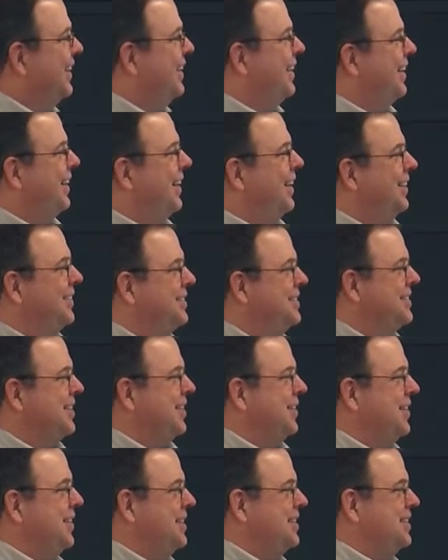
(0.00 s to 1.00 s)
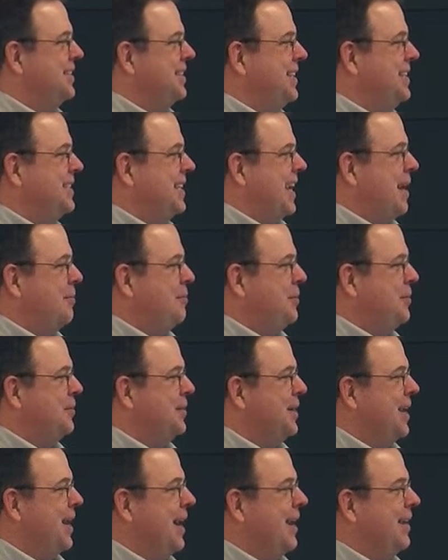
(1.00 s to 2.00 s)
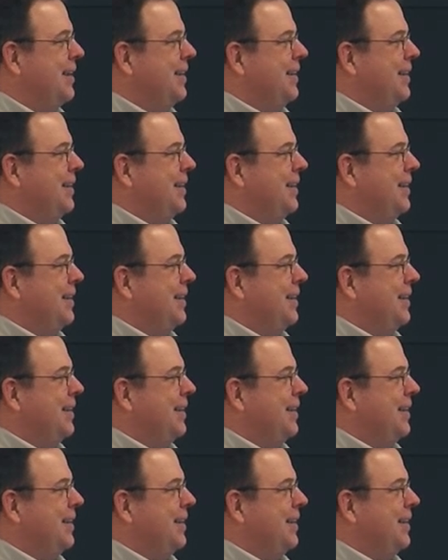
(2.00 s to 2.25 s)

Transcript: So he's happy with that.